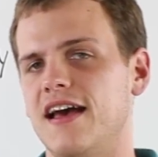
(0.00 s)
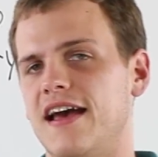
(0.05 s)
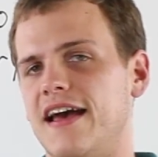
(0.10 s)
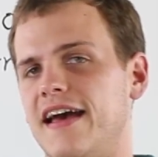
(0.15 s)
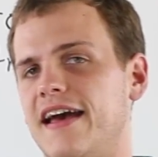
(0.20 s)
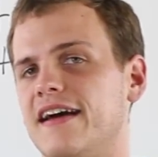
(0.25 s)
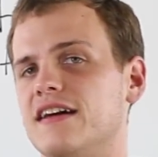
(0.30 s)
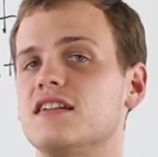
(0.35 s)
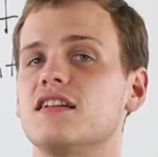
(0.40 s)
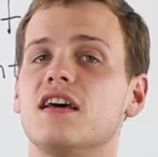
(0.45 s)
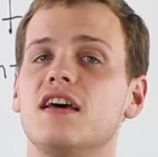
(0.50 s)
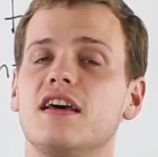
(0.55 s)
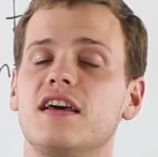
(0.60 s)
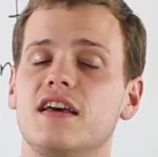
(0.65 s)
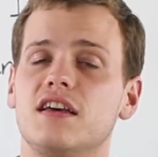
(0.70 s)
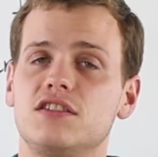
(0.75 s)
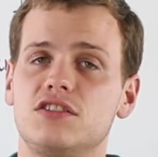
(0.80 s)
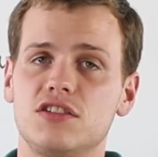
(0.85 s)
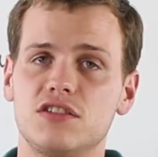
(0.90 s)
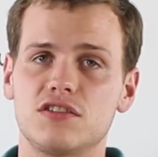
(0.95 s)
And
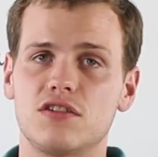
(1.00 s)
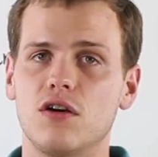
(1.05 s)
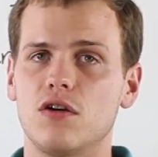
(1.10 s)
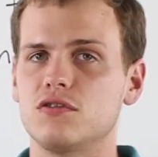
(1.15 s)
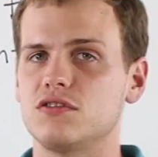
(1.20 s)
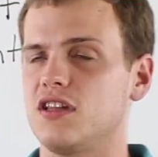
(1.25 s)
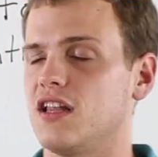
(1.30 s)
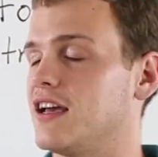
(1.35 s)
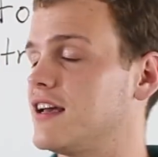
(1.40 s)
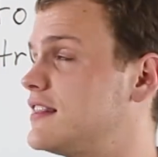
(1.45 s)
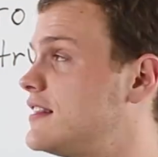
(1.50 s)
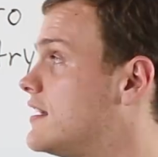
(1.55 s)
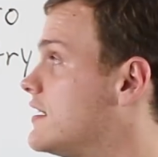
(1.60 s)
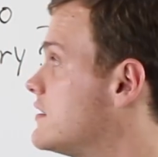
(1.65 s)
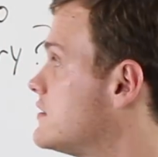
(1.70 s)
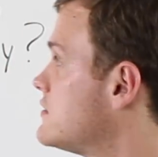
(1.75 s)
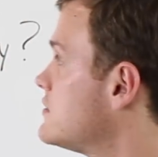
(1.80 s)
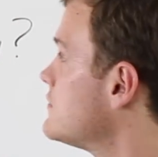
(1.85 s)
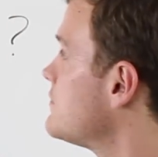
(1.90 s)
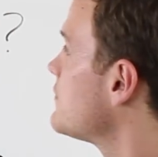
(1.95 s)
it just goes like
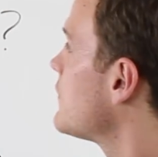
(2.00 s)
this.